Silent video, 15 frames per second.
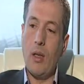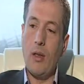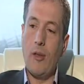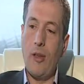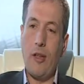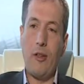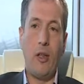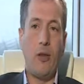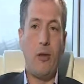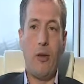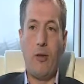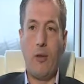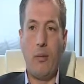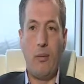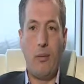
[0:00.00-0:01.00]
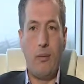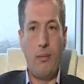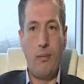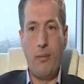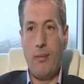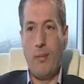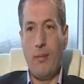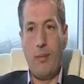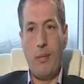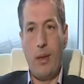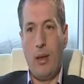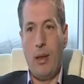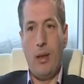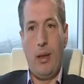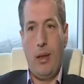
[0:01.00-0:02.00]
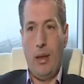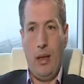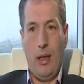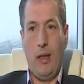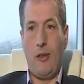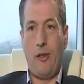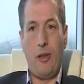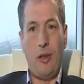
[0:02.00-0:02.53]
Setting the vision is